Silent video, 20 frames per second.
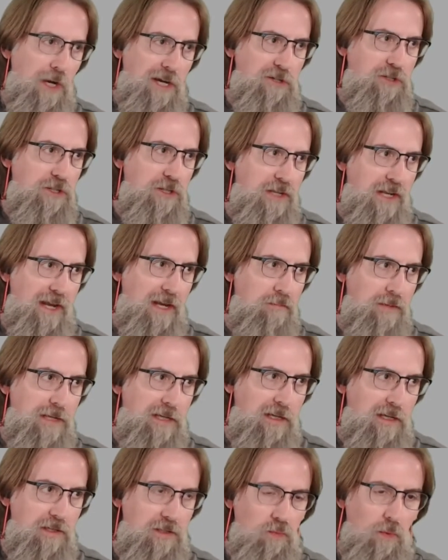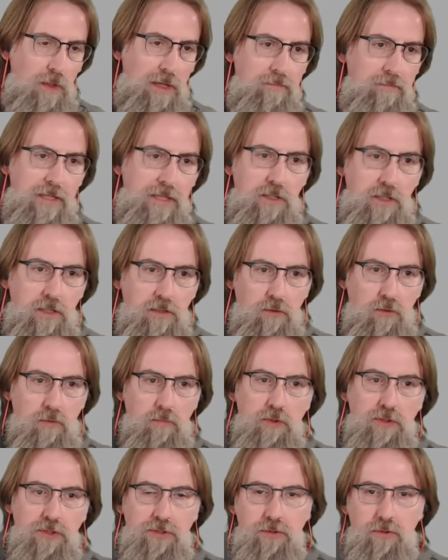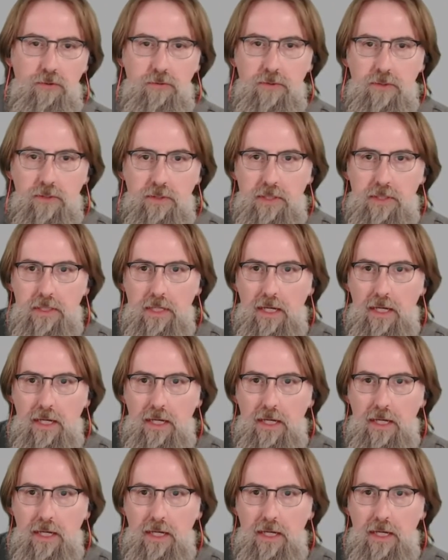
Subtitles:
today because when I'm teaching normal students,